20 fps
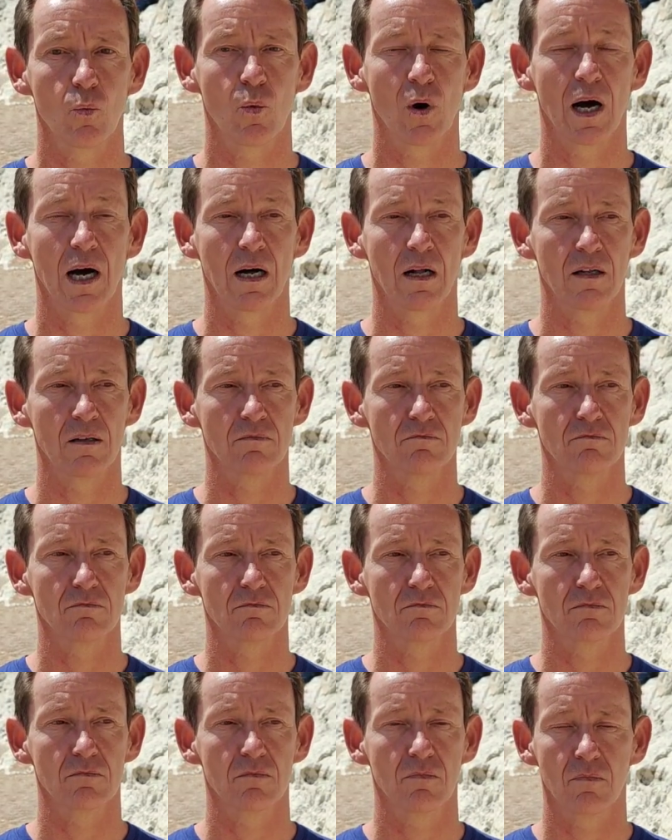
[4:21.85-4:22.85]
Well,
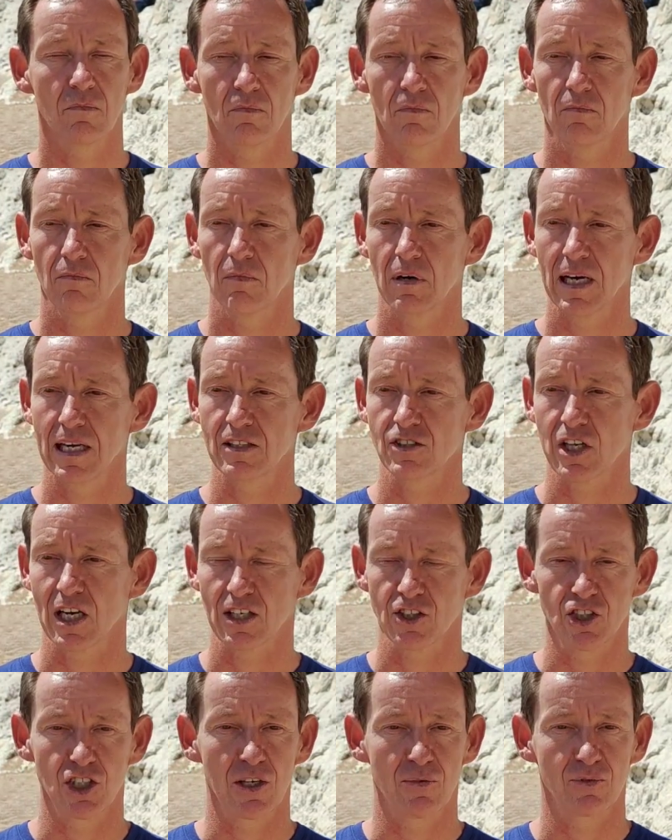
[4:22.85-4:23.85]
it's
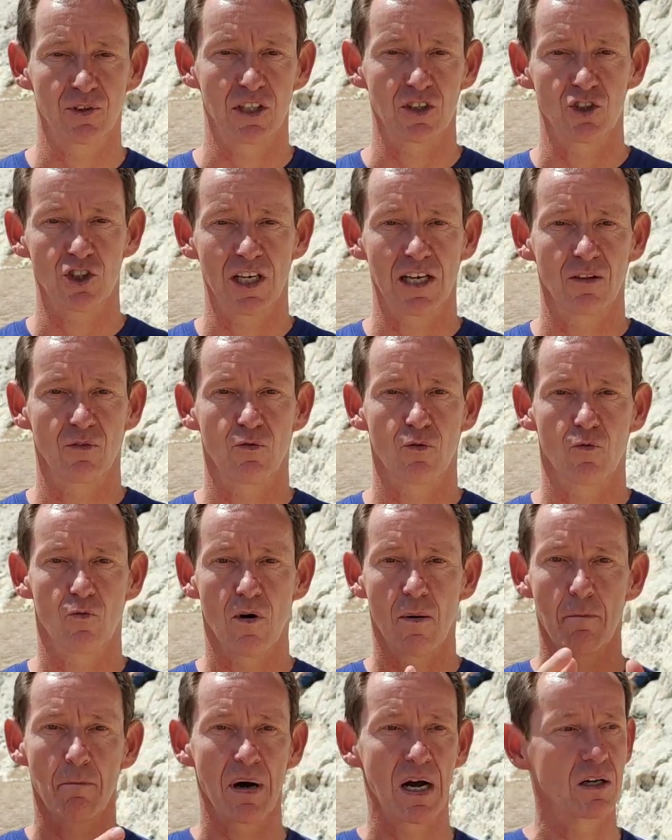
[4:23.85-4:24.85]
like shifting sand from
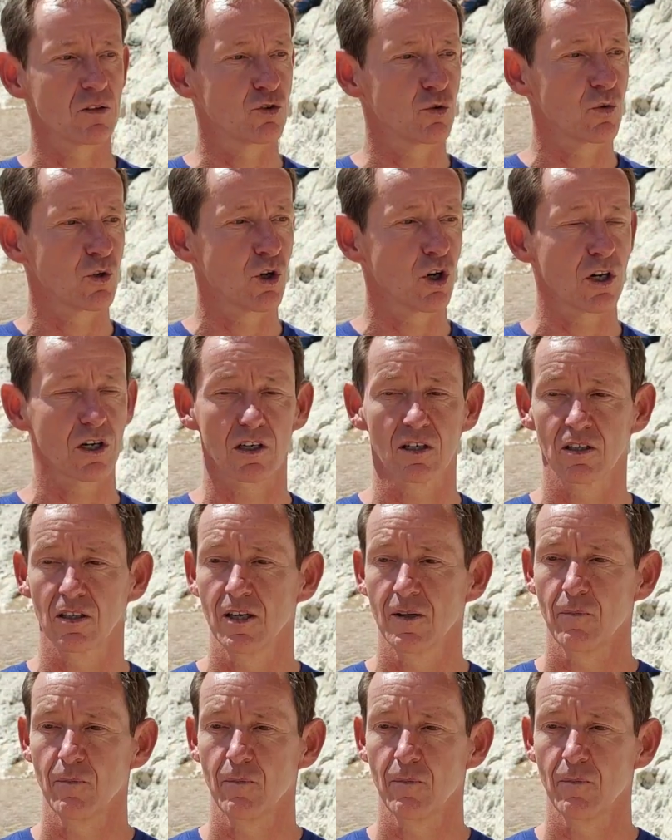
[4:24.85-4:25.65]
one pile to another.